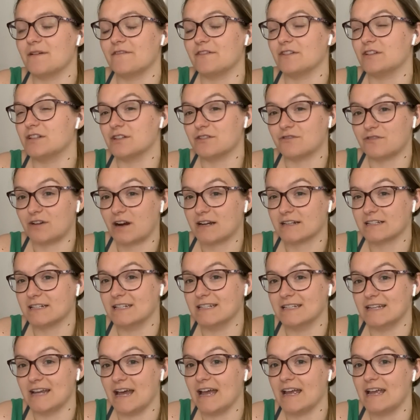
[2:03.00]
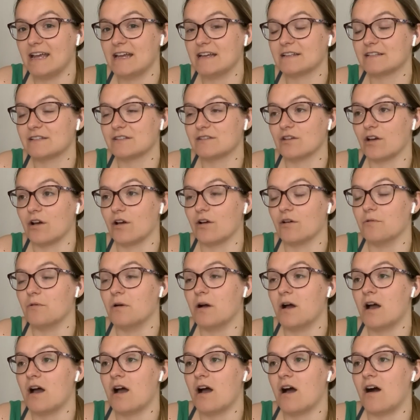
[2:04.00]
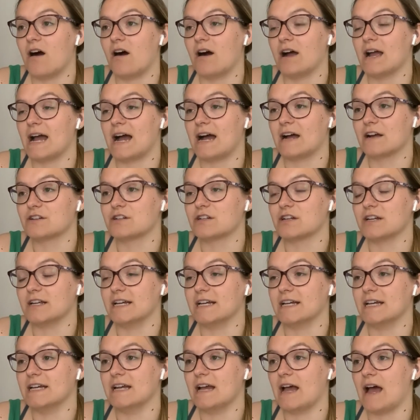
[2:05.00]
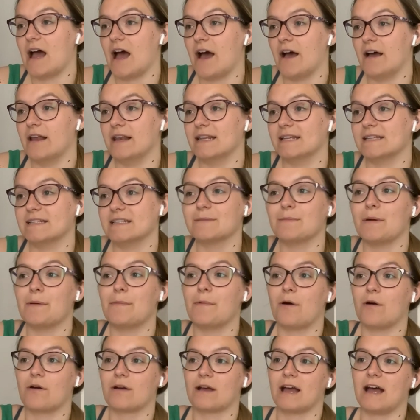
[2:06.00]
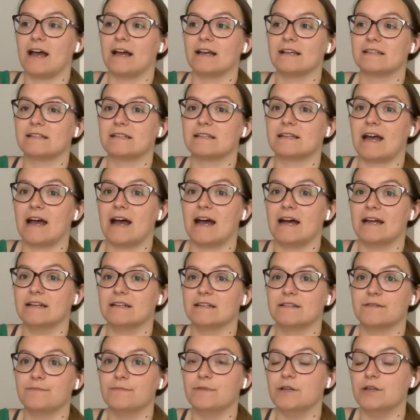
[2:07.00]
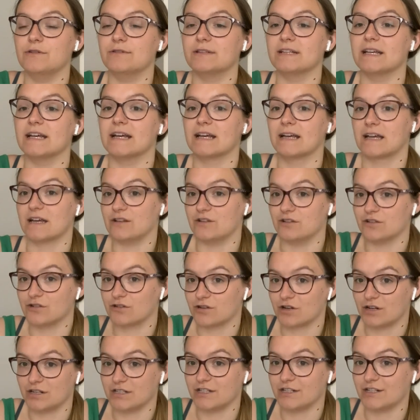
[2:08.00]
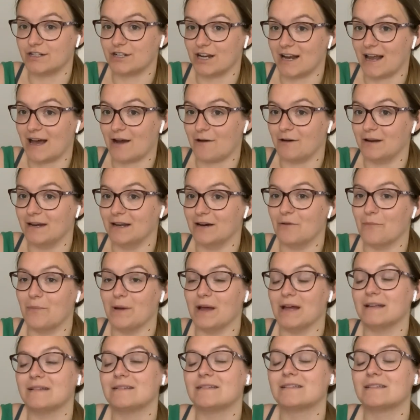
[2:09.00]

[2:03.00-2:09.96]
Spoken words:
of a distracted day, so I actually listened to my podcast and music and just tried to chill out a little bit.